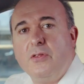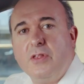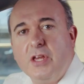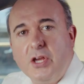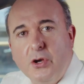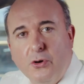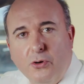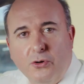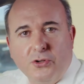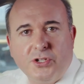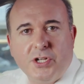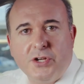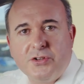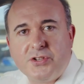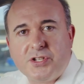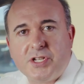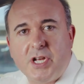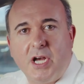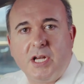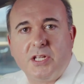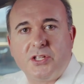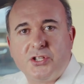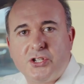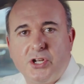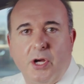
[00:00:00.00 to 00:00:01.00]
The auto
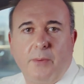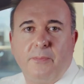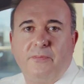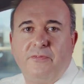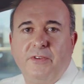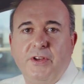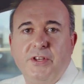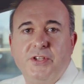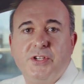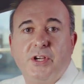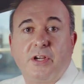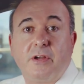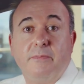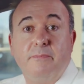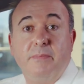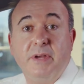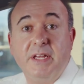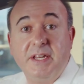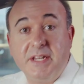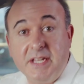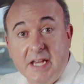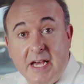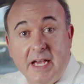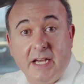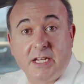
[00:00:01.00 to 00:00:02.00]
start-stop feature can
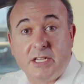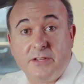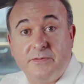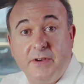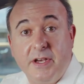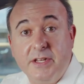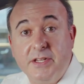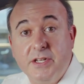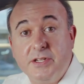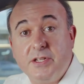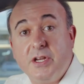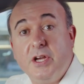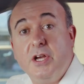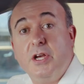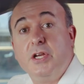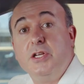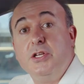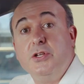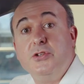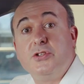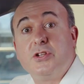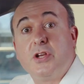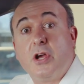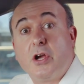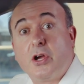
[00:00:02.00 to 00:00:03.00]
be deactivated
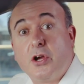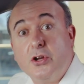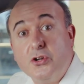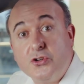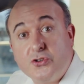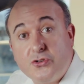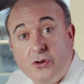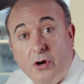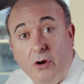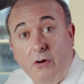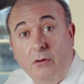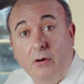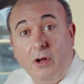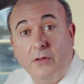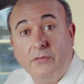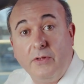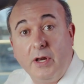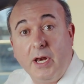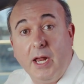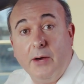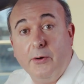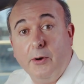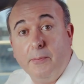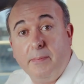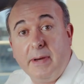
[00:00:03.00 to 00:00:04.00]
using a control on the lower